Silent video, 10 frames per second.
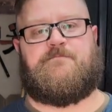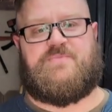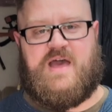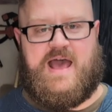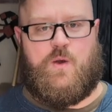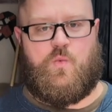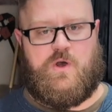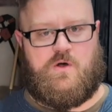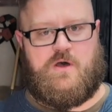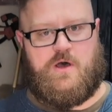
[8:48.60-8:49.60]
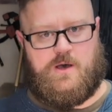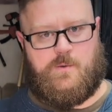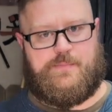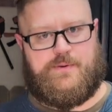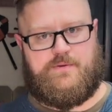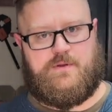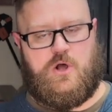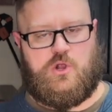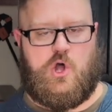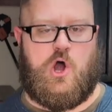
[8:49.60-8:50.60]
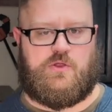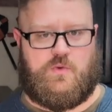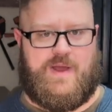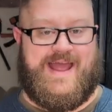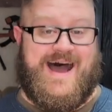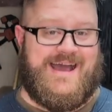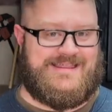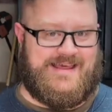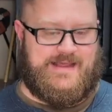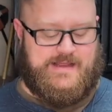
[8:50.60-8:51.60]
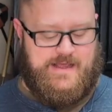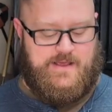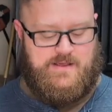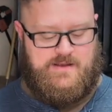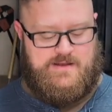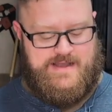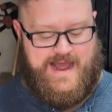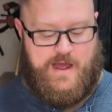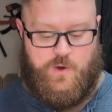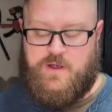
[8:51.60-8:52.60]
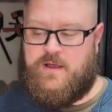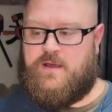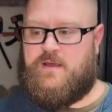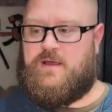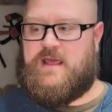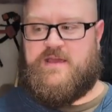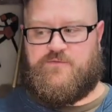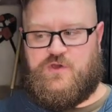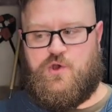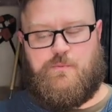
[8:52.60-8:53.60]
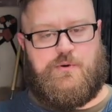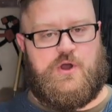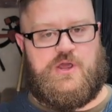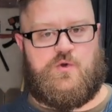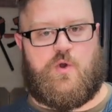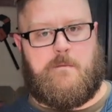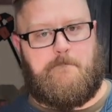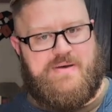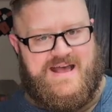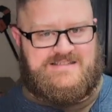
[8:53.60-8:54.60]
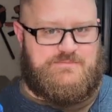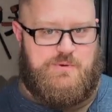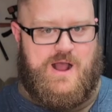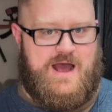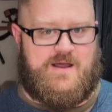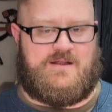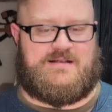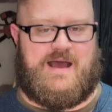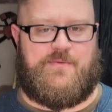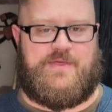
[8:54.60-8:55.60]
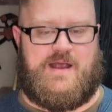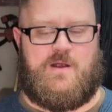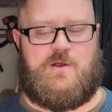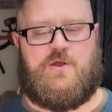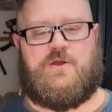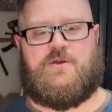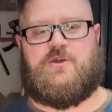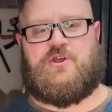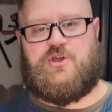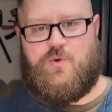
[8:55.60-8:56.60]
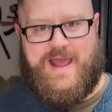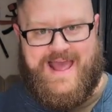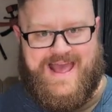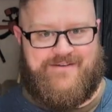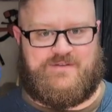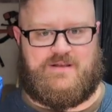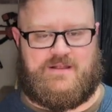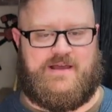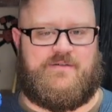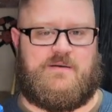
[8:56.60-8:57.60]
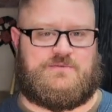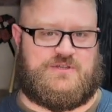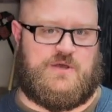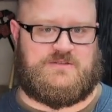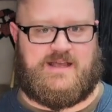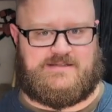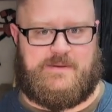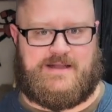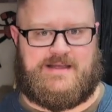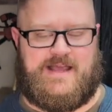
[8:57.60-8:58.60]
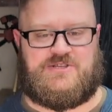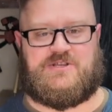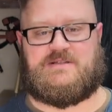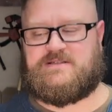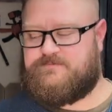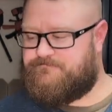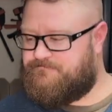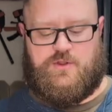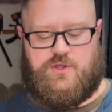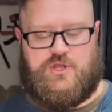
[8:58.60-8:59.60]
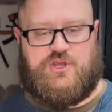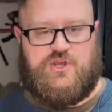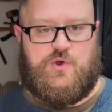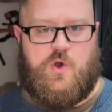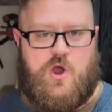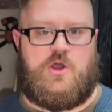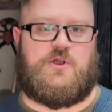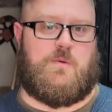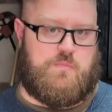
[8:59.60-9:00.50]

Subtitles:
that will help along the way, I think. Now, if you put your best product out there, you have to live up to those expectations. You are your